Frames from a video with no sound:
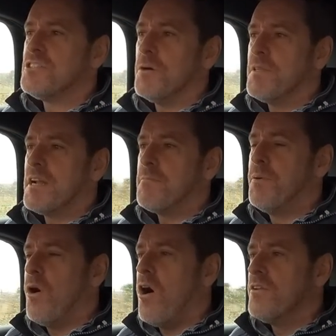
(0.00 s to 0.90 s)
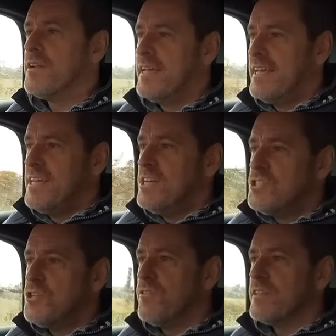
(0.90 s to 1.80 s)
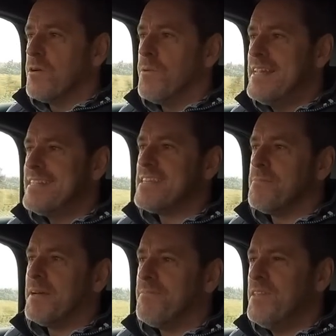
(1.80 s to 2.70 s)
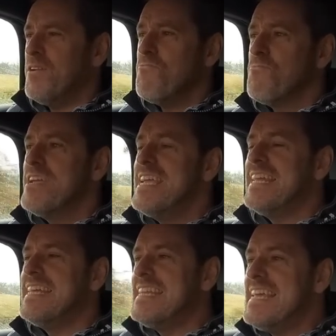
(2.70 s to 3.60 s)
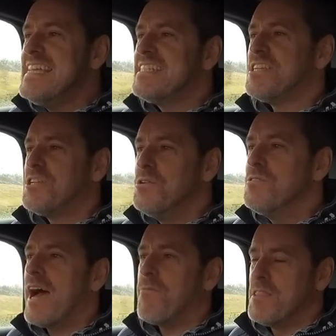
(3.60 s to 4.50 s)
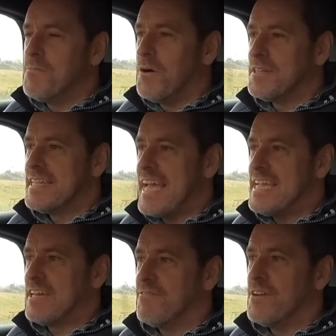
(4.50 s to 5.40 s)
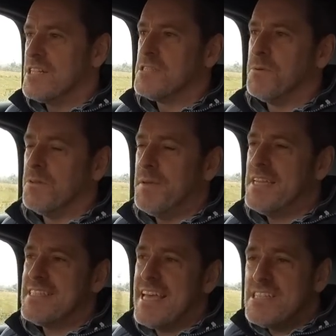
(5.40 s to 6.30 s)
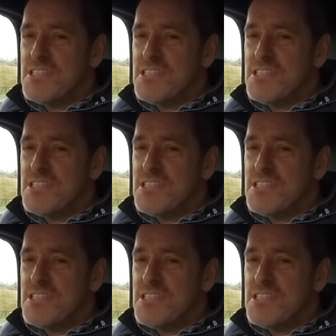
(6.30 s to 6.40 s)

top that I put on during the winter, but you don't really need to do that with a modern day convertible because they're